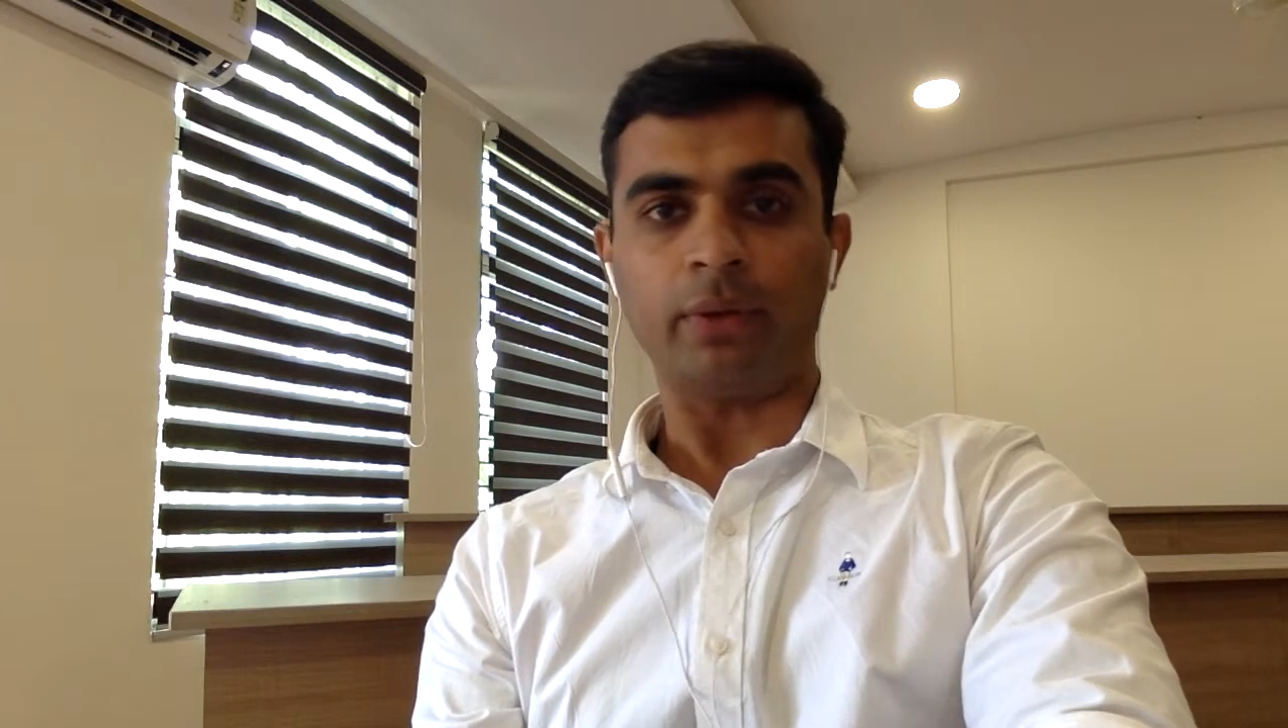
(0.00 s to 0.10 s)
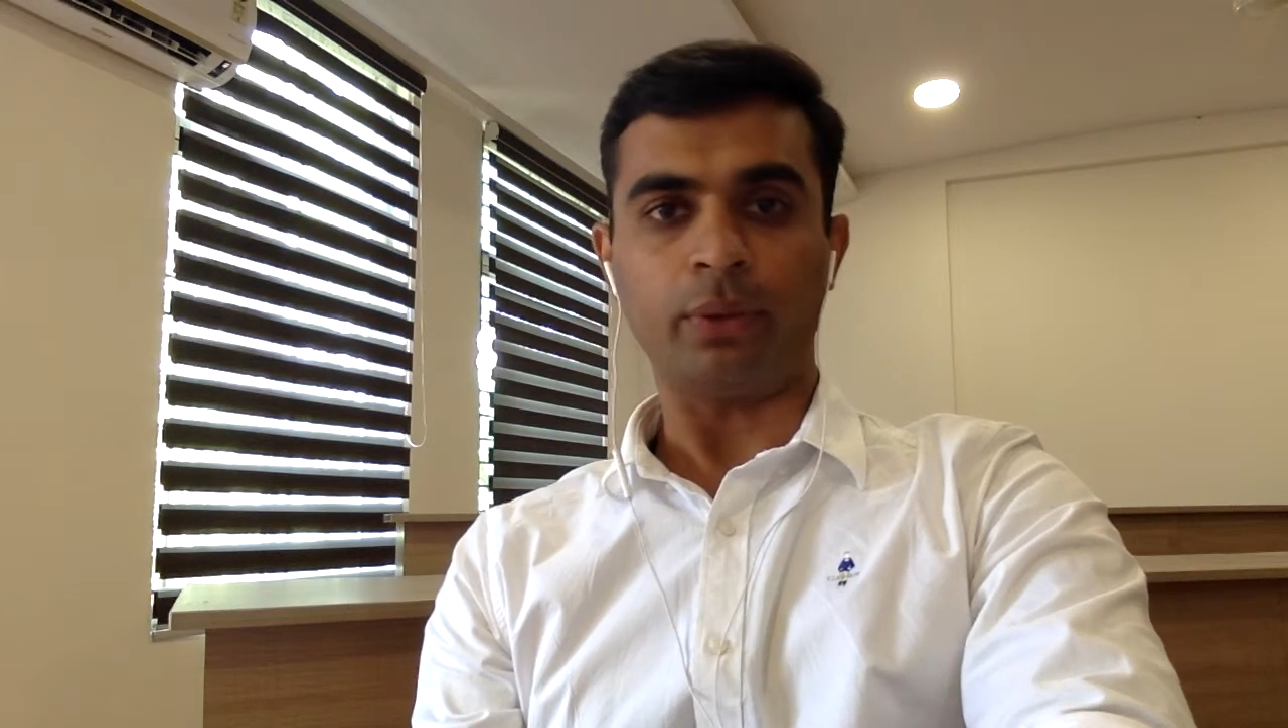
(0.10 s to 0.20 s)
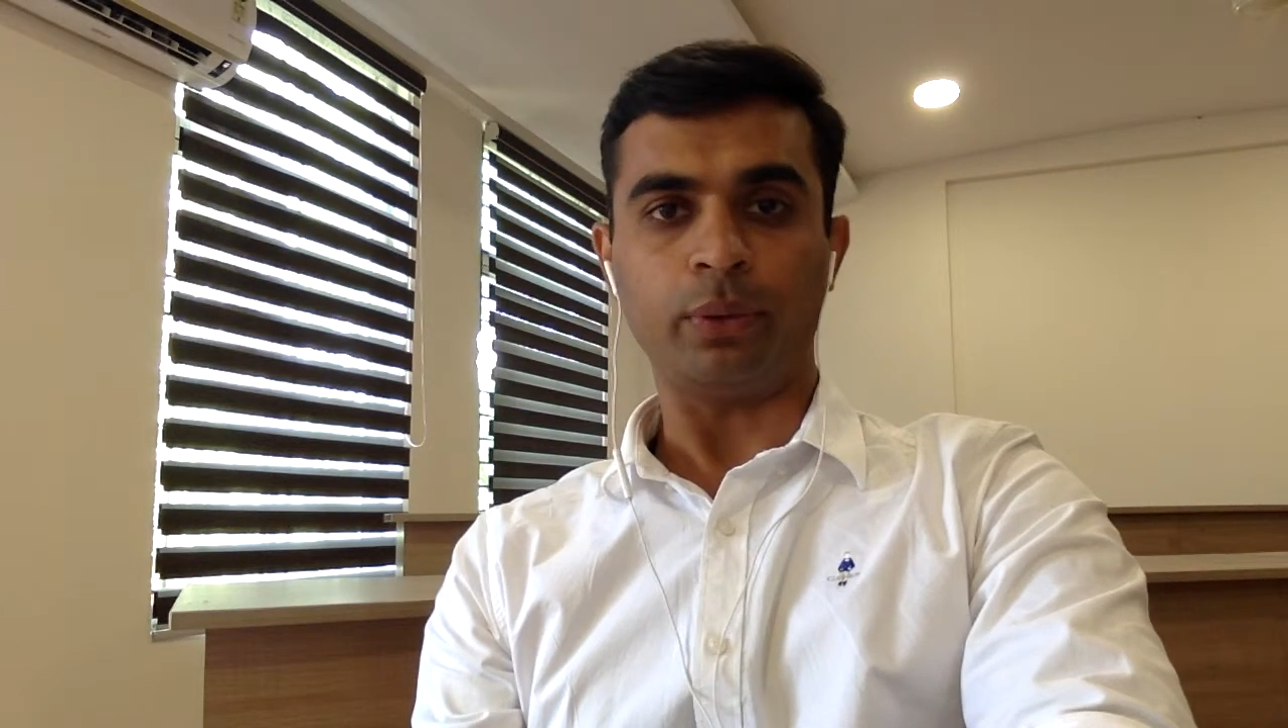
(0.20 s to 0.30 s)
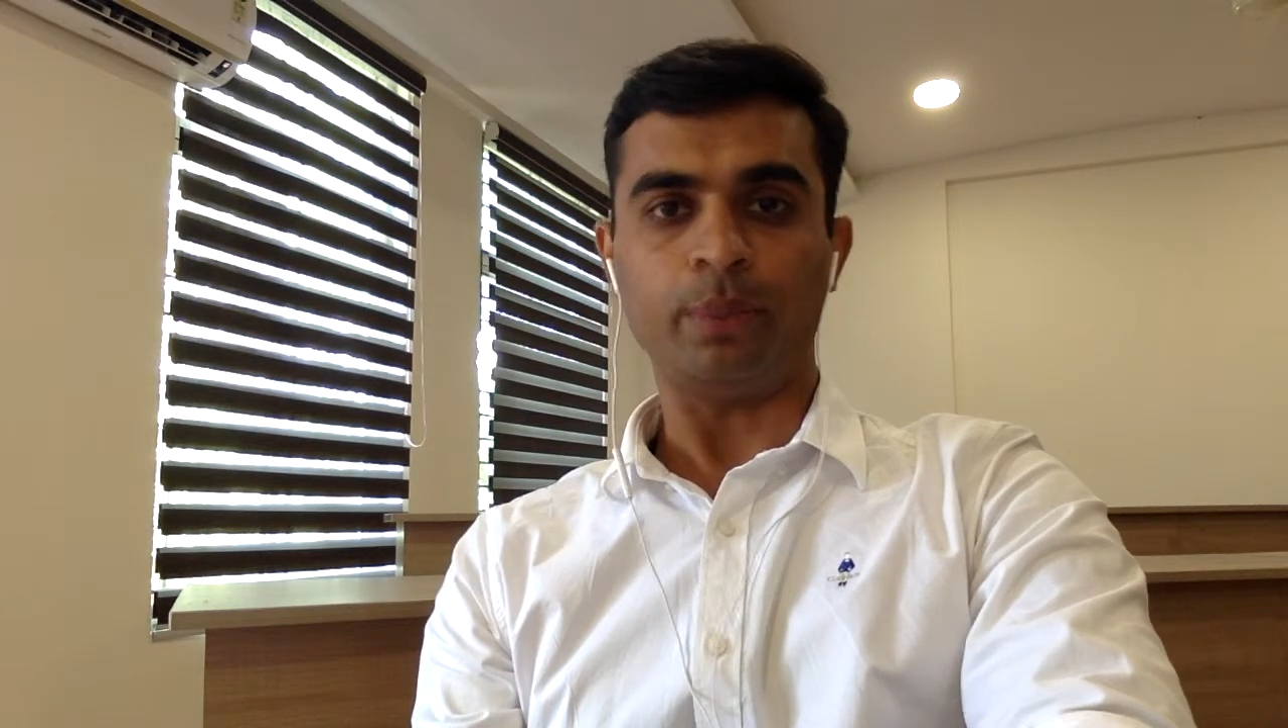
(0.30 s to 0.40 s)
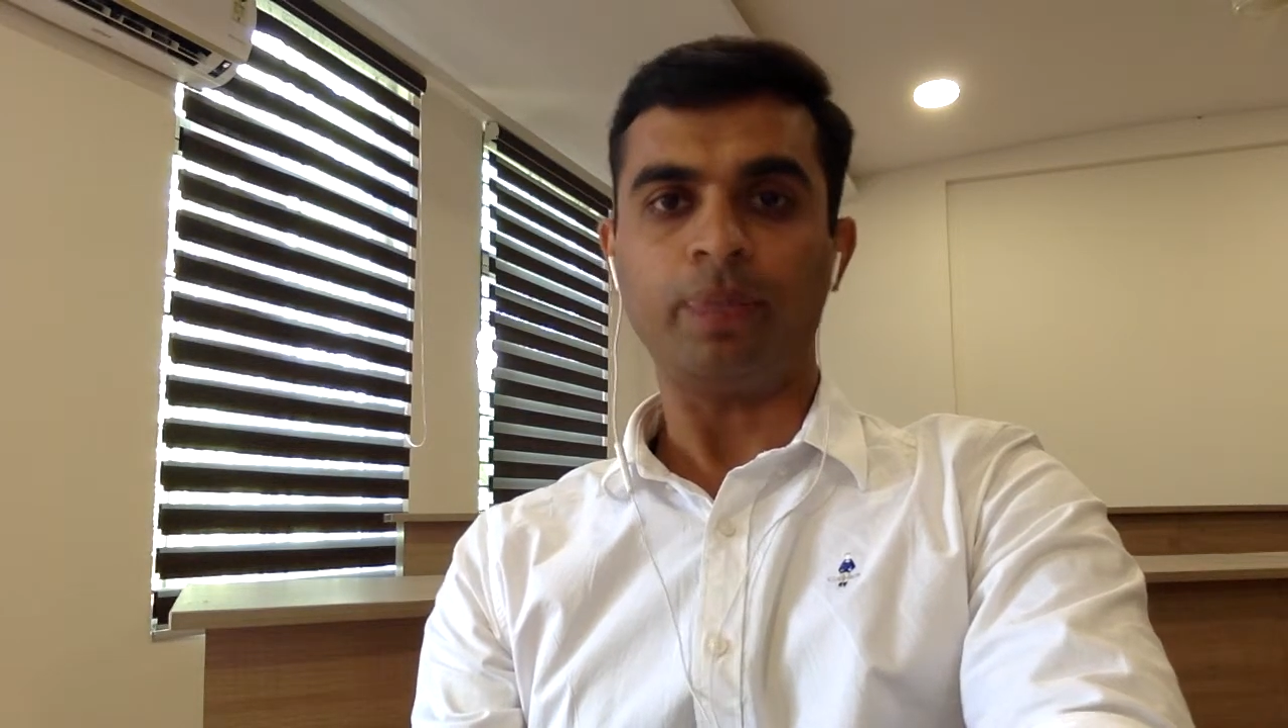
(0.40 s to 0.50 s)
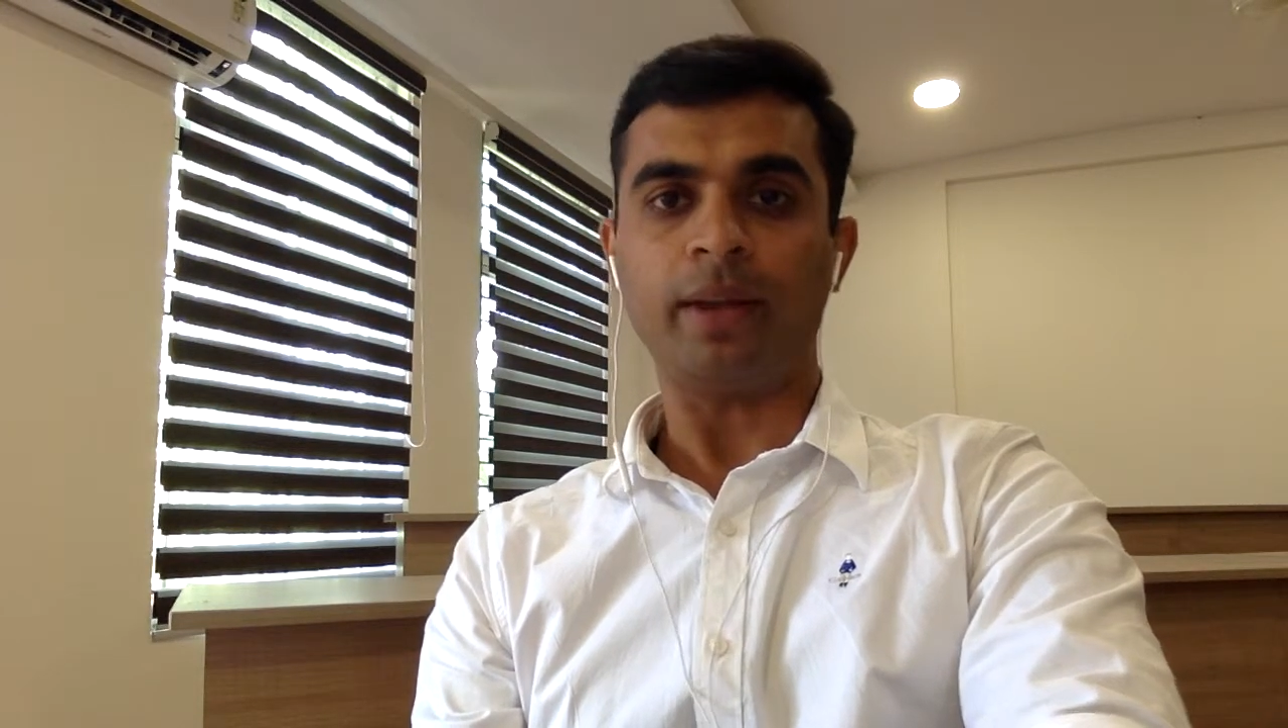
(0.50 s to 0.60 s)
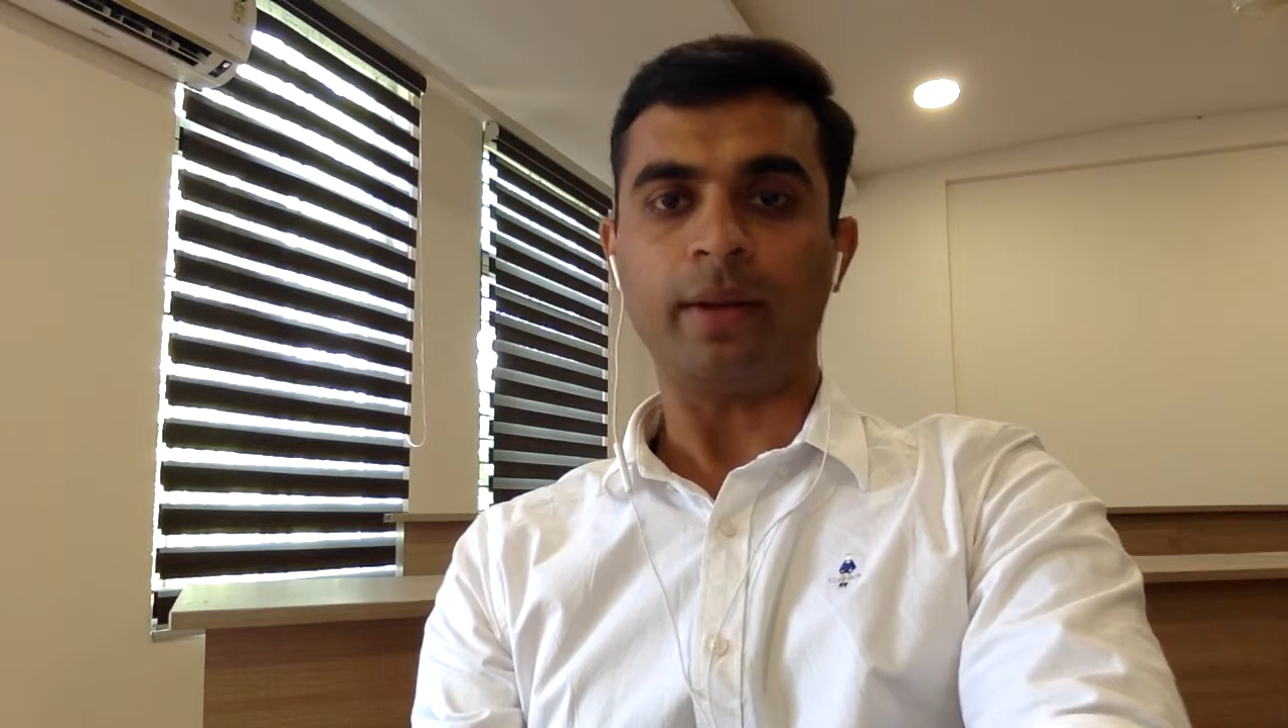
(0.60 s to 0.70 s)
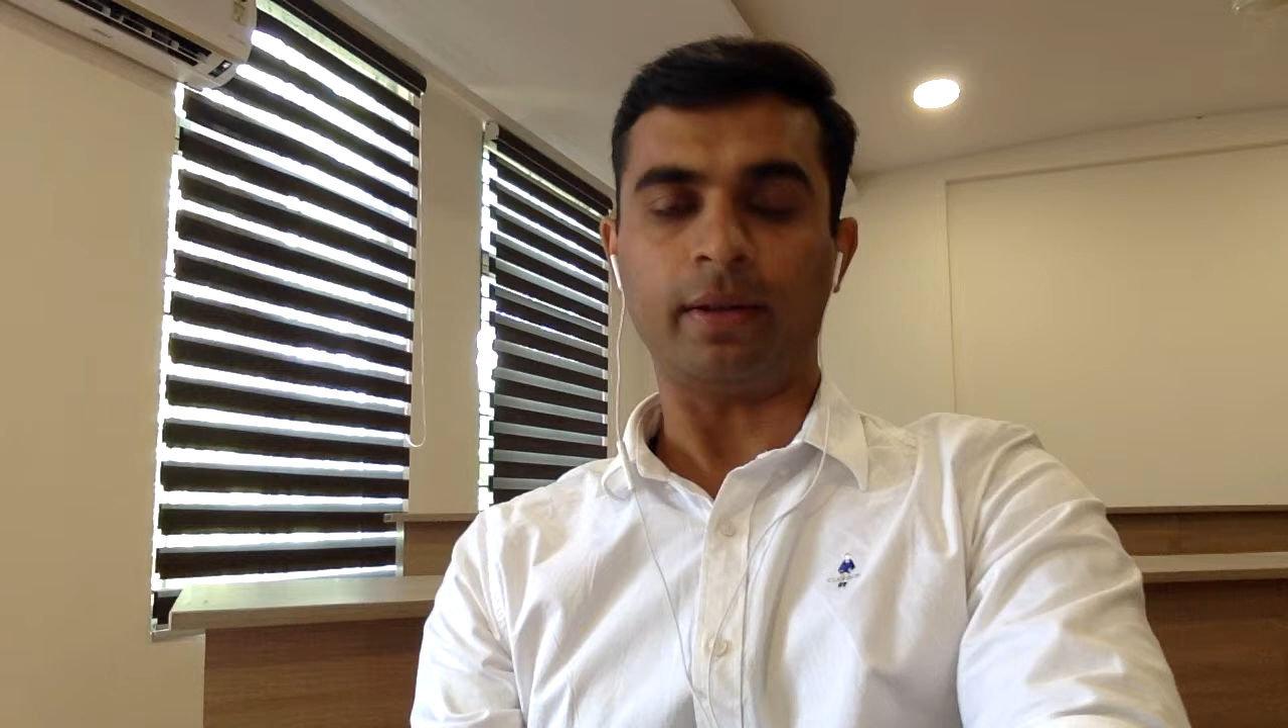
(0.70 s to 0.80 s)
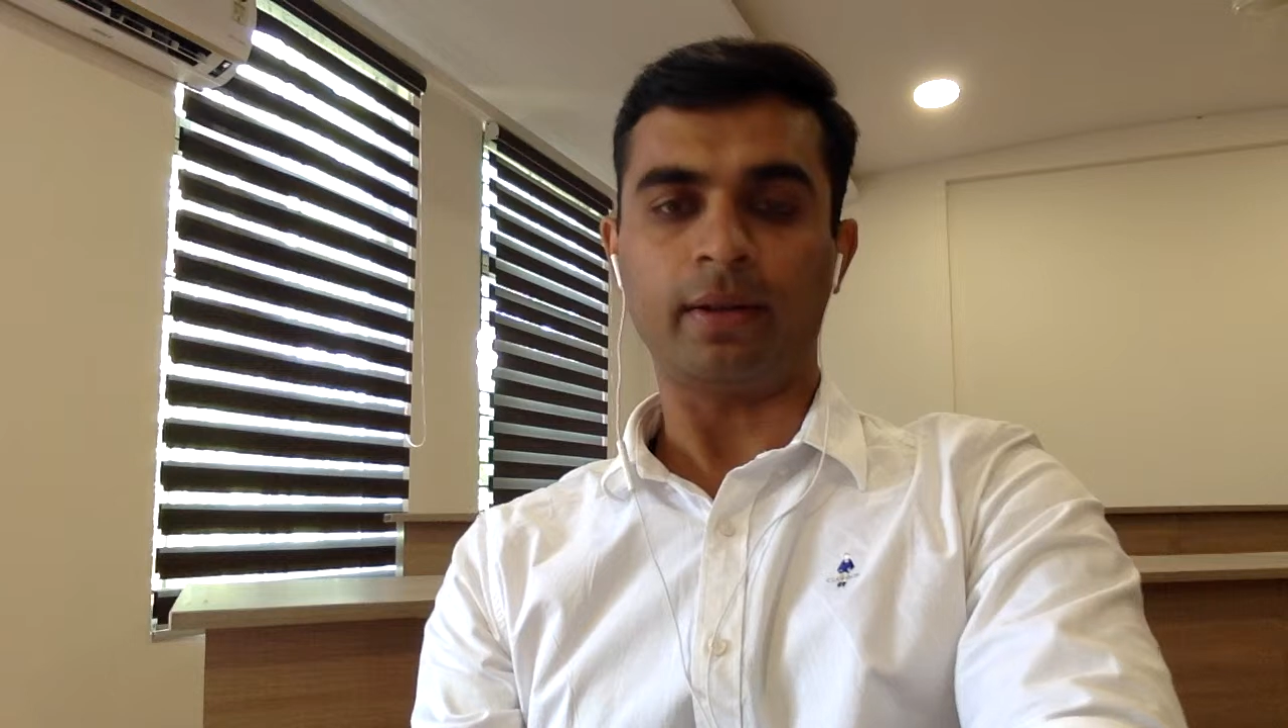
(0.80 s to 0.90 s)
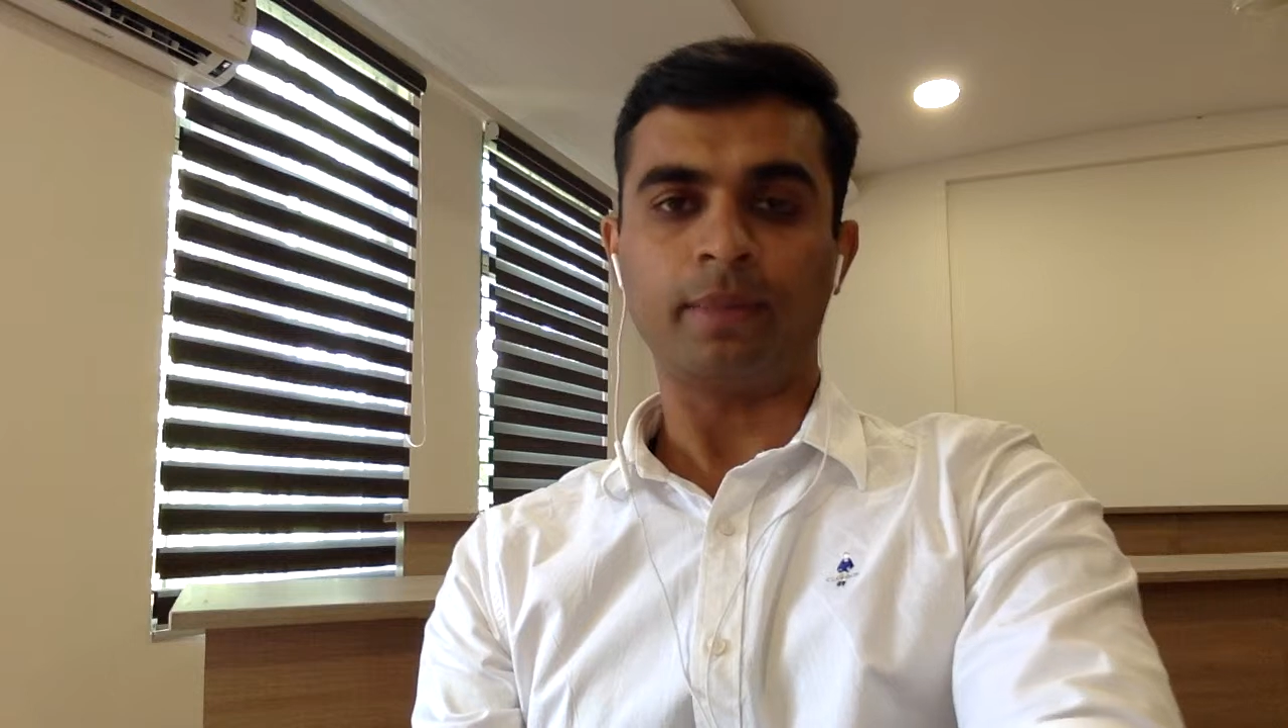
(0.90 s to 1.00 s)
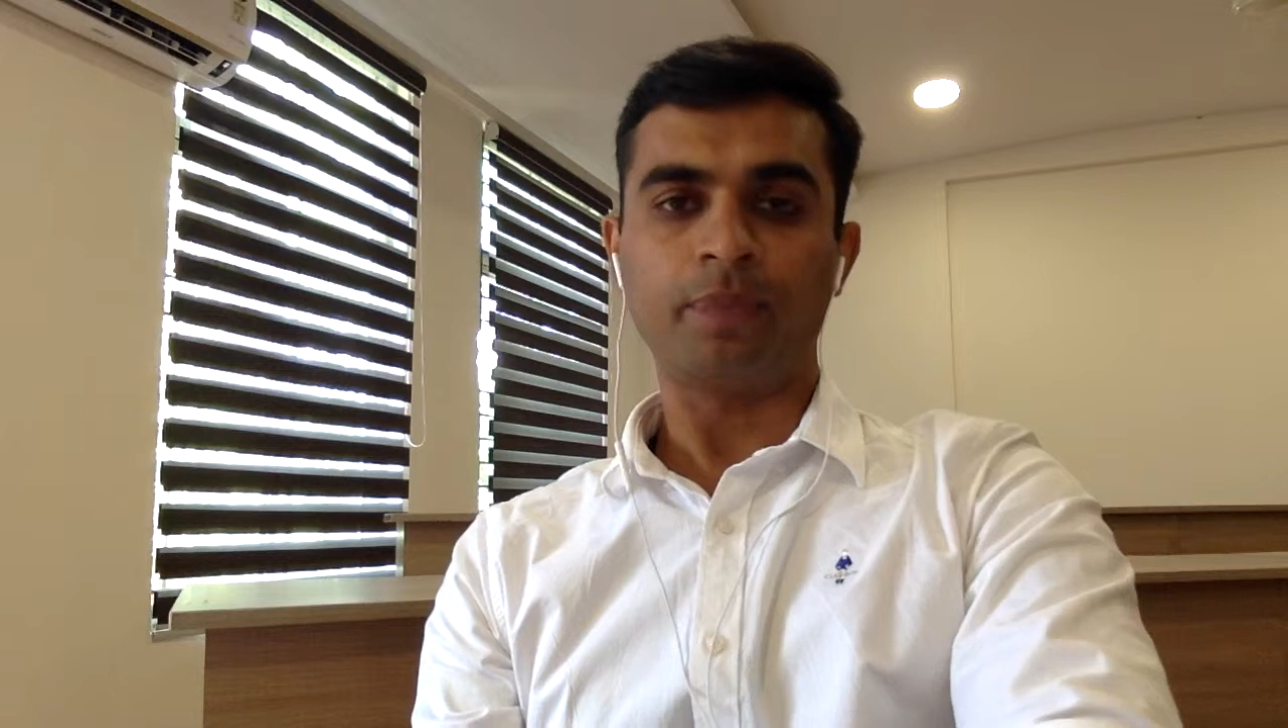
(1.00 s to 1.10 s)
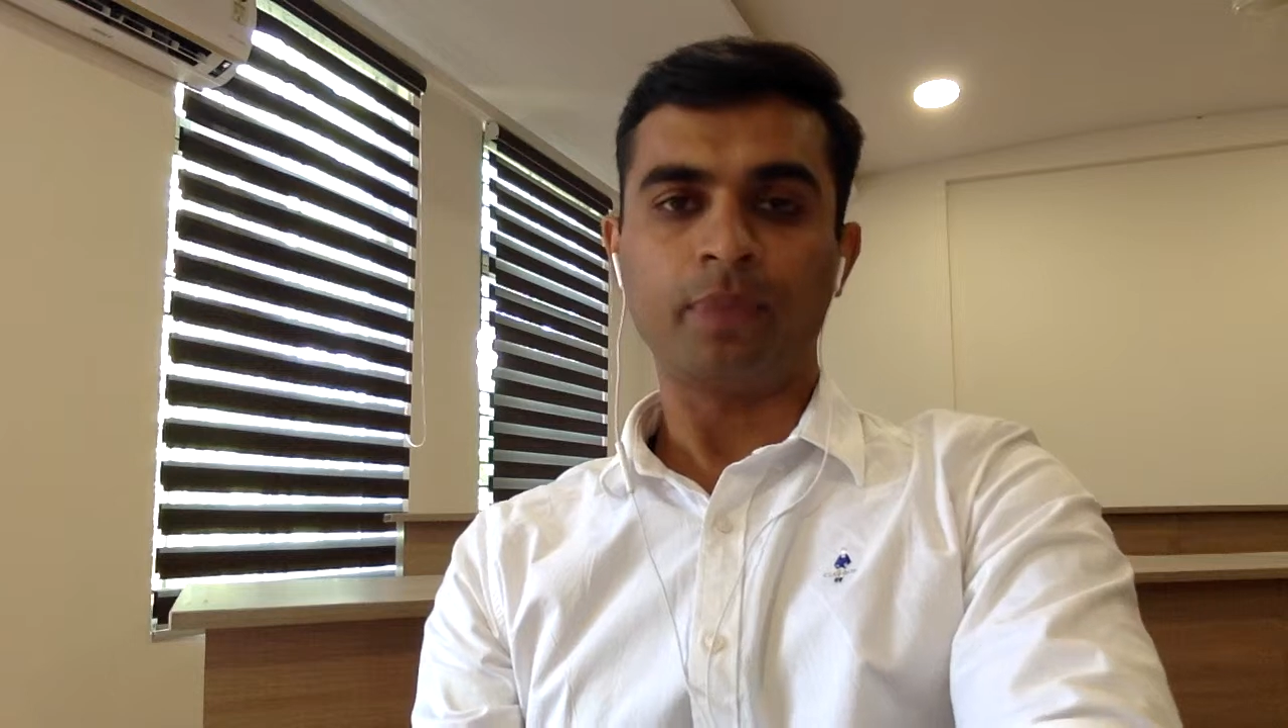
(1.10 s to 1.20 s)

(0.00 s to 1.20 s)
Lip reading: to address.